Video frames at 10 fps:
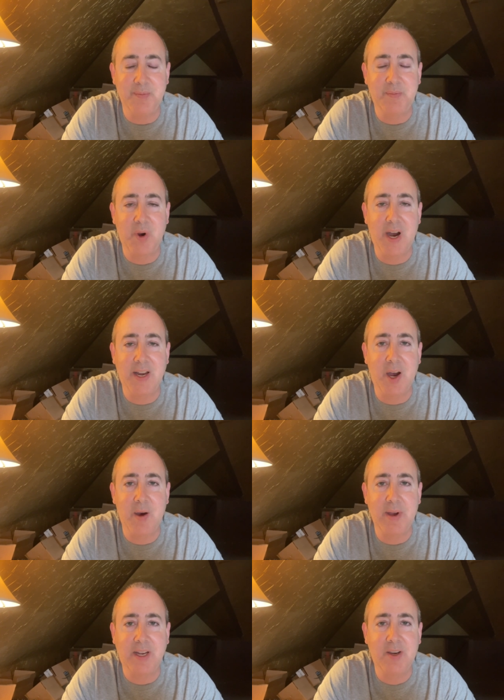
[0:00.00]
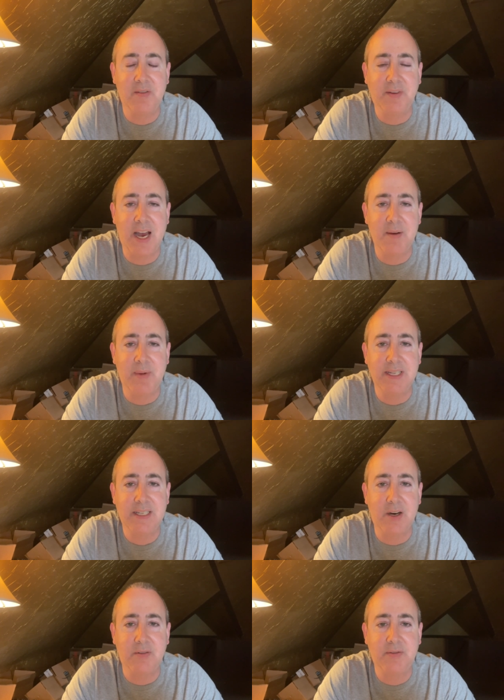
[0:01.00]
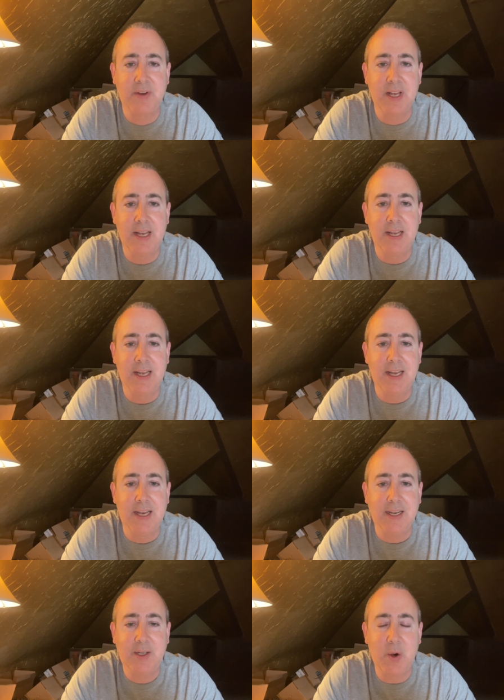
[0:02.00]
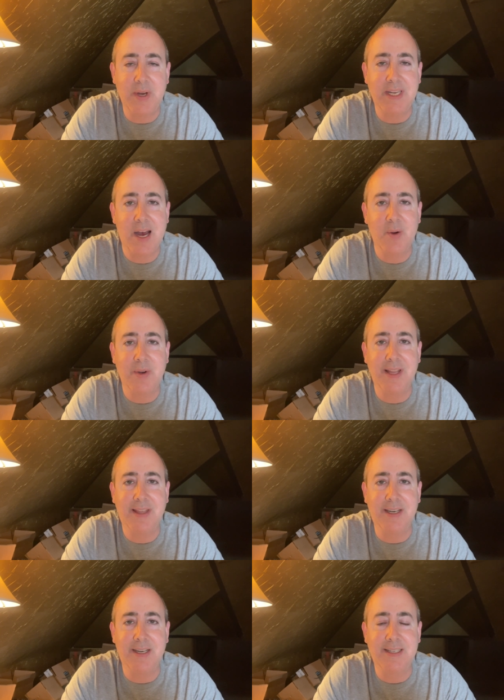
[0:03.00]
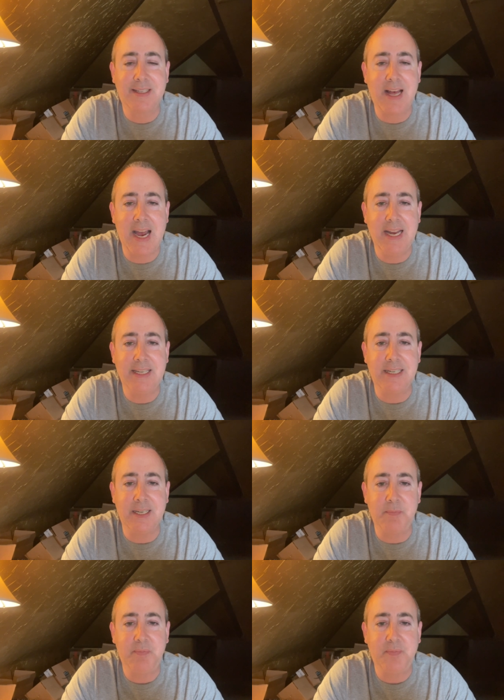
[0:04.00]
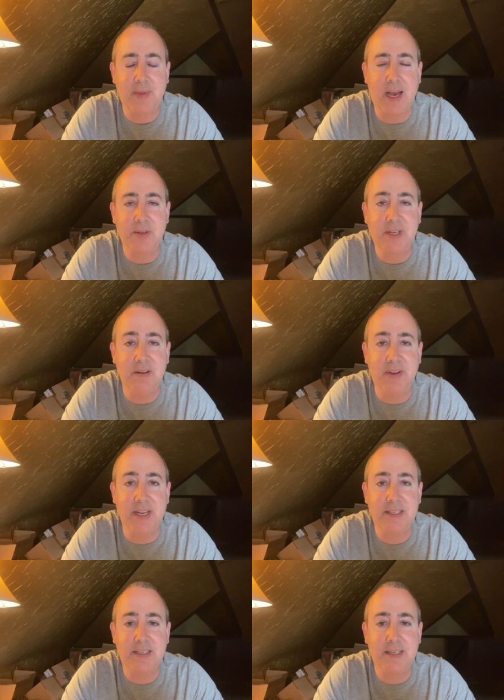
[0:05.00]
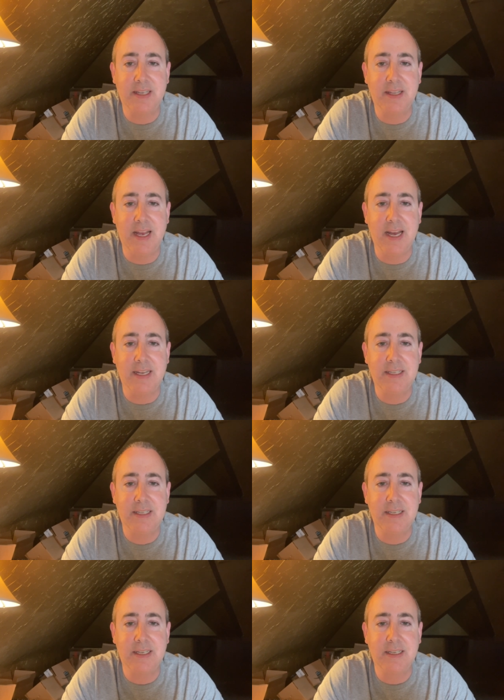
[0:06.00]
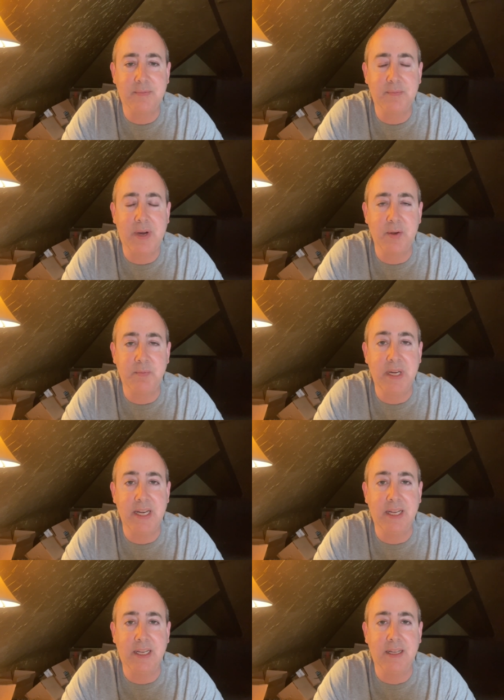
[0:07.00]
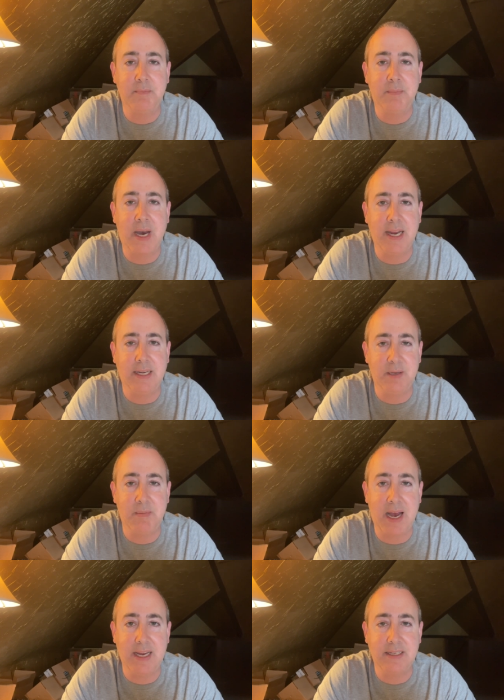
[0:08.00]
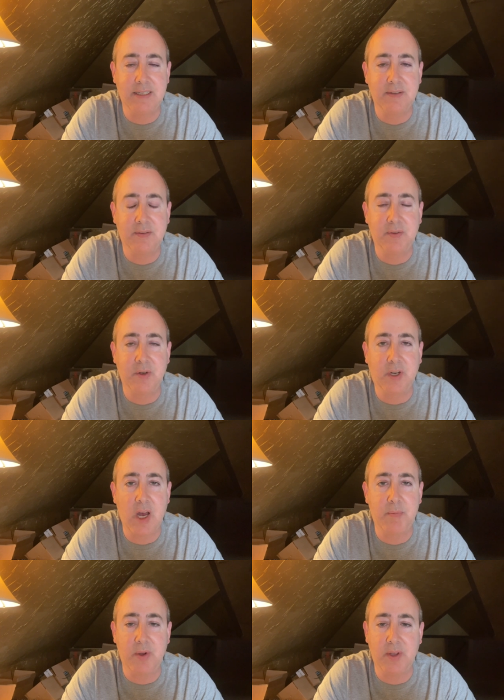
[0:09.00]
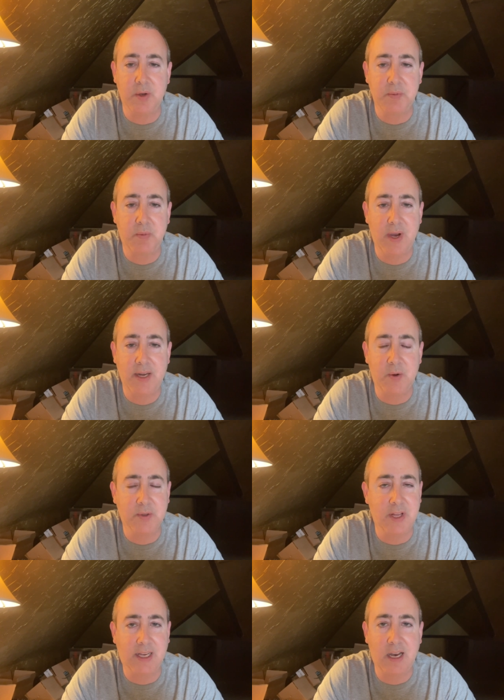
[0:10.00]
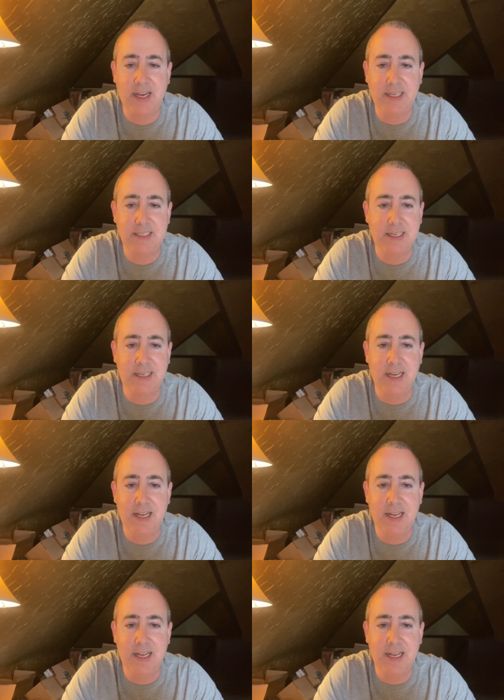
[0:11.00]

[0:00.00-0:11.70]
brought up, I could have got myself going down the slides, and I was convinced that I was meeting my demise for a couple of those. Boy, I don't like heights, and